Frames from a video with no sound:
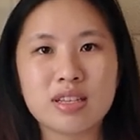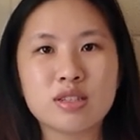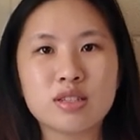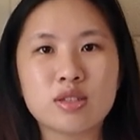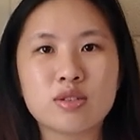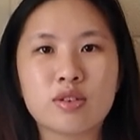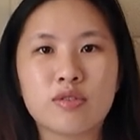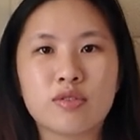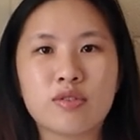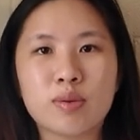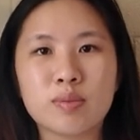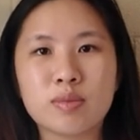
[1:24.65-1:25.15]
These
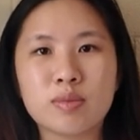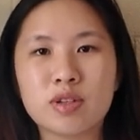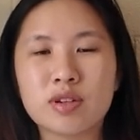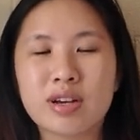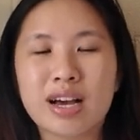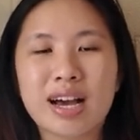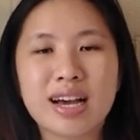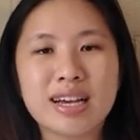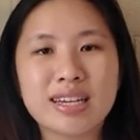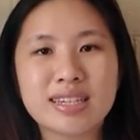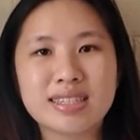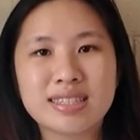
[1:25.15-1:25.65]
were from you
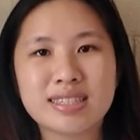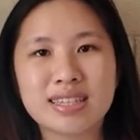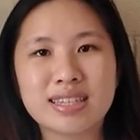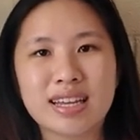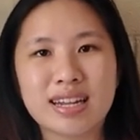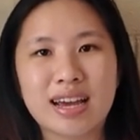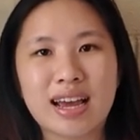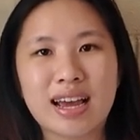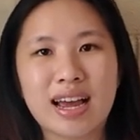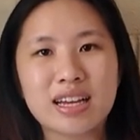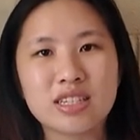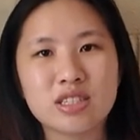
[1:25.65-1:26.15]
guys
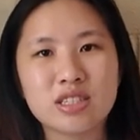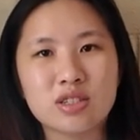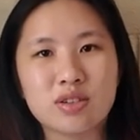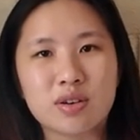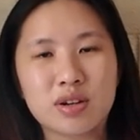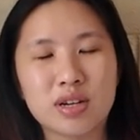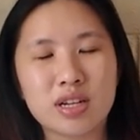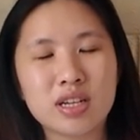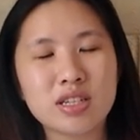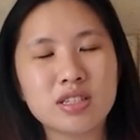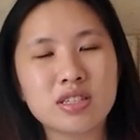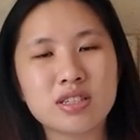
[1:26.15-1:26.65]
that I asked
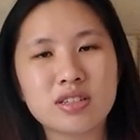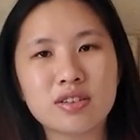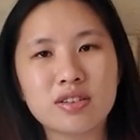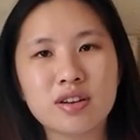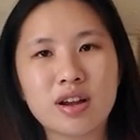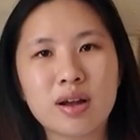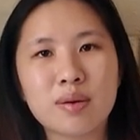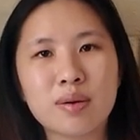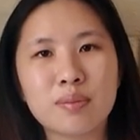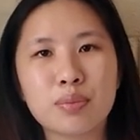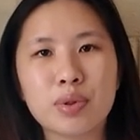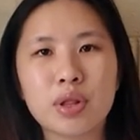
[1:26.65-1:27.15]
you on
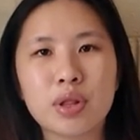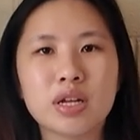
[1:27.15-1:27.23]
Instagram,